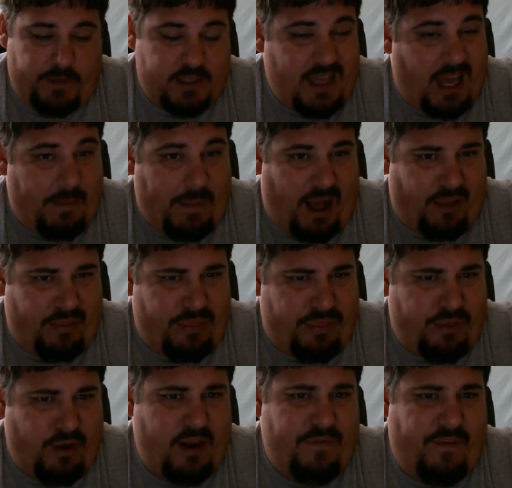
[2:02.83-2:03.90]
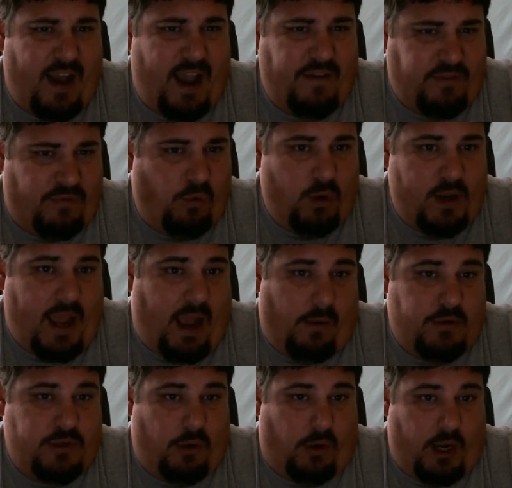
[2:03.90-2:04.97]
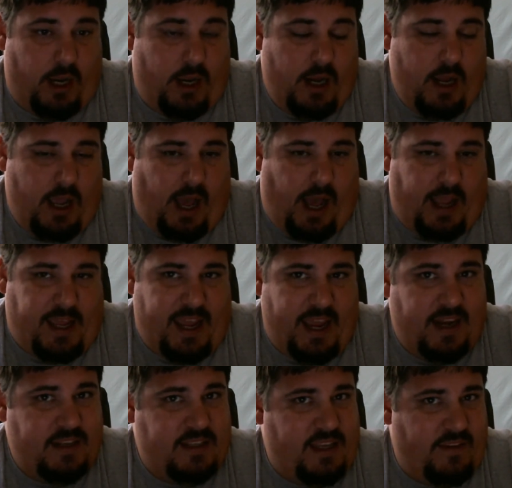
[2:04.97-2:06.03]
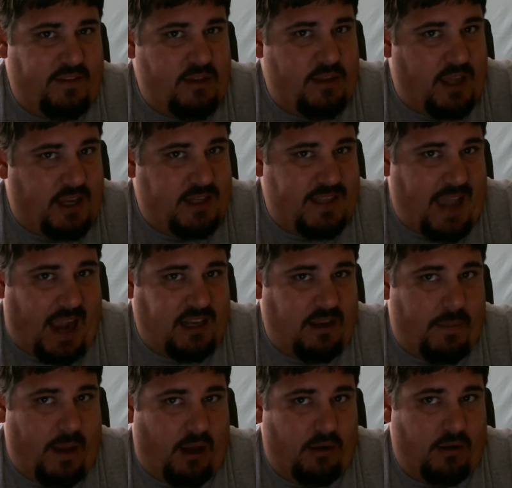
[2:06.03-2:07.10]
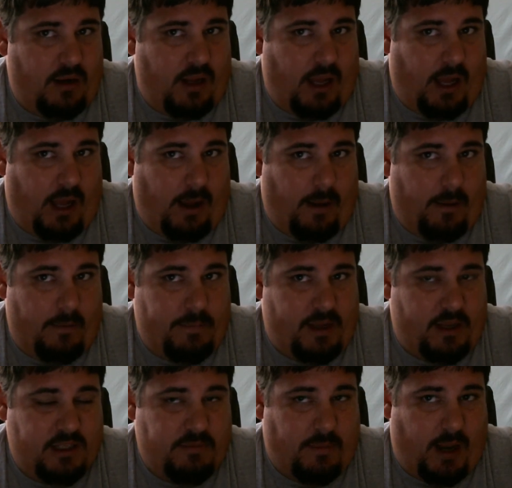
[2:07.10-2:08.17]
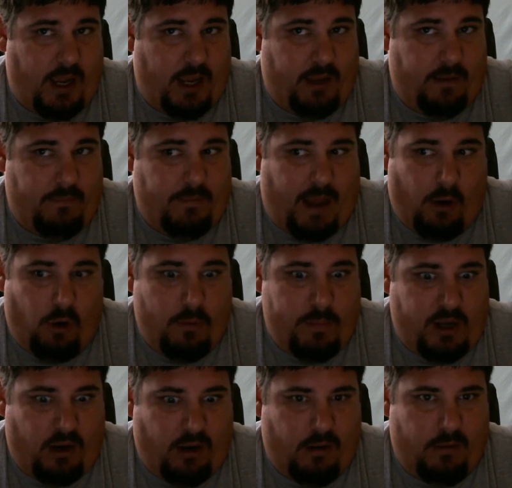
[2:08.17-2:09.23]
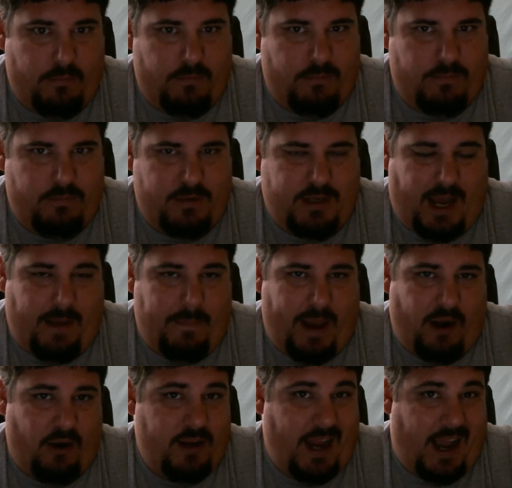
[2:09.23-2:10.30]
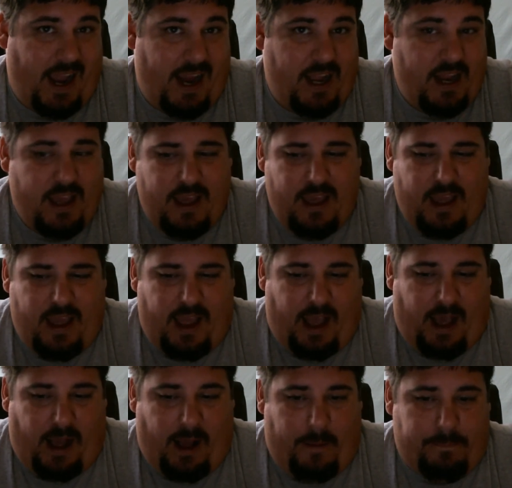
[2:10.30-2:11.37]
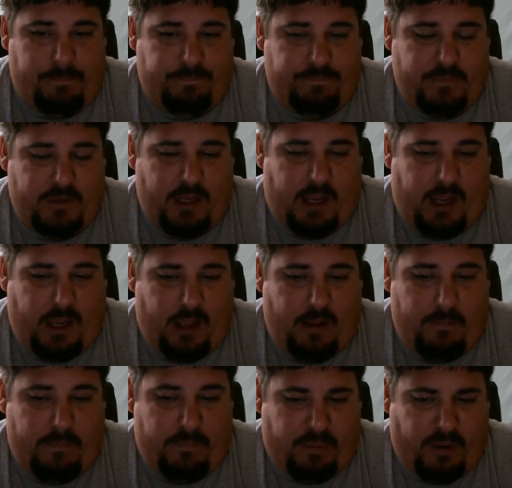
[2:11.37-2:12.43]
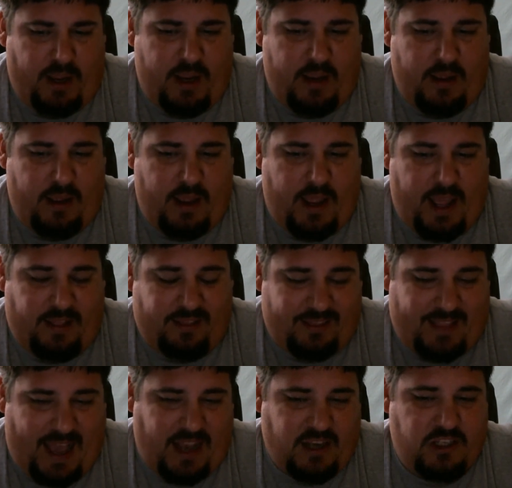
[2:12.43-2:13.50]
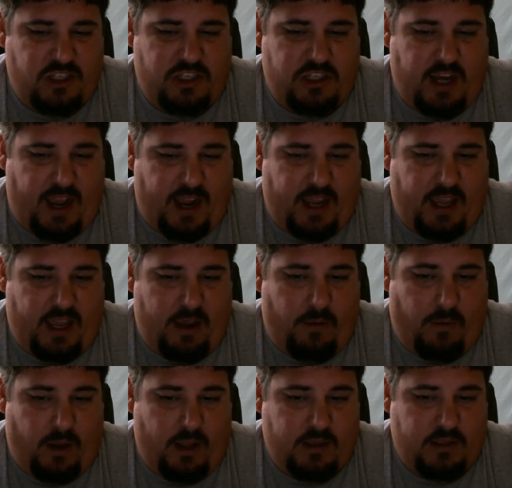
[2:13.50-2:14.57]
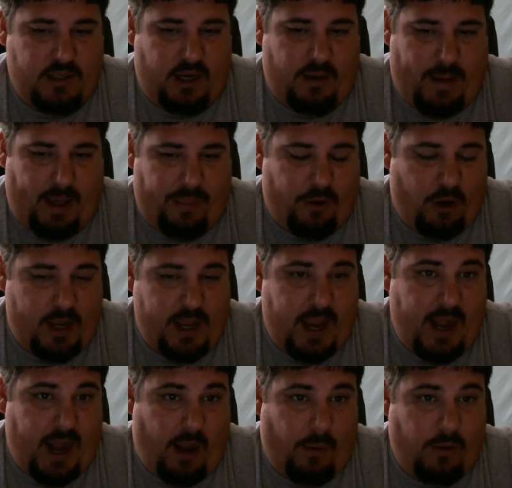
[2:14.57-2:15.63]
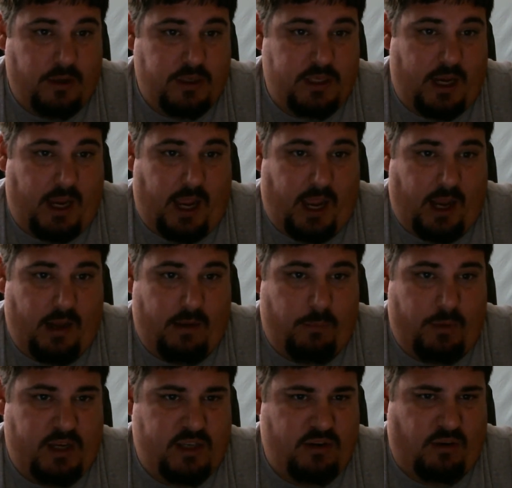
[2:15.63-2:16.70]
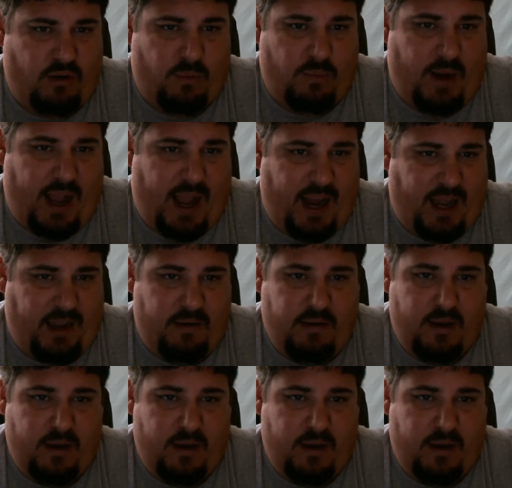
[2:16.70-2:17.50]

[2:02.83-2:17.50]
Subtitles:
got about 35 to 40 hours on it. I can't give you the exact amount because my hour meter battery died, but at last check, it was at about 38 hours, and we took a ride